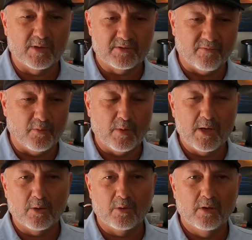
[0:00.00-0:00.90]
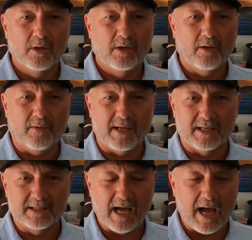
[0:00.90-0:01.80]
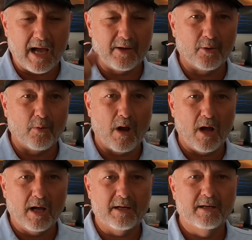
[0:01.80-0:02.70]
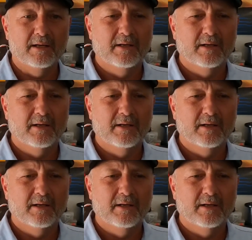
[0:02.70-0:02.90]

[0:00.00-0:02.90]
rinse of the reel, the entire rod,